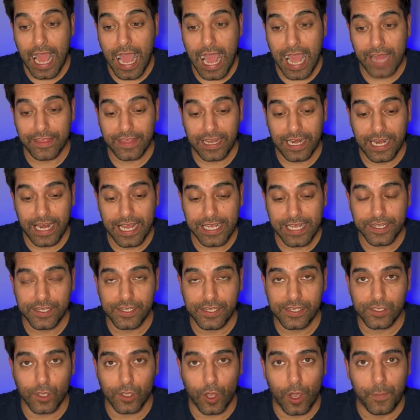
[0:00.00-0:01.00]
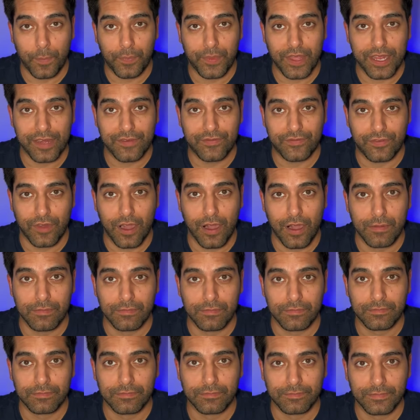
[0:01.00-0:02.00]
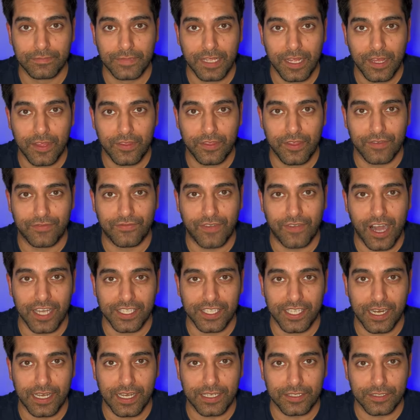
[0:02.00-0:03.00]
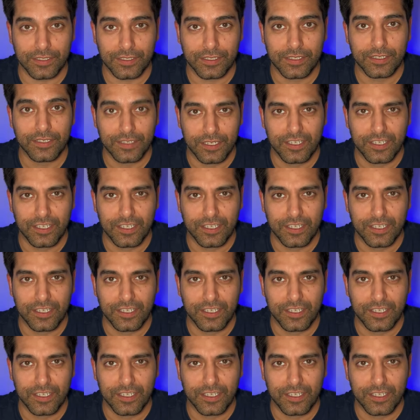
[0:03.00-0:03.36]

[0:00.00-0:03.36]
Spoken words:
And the latest update from the fatherland,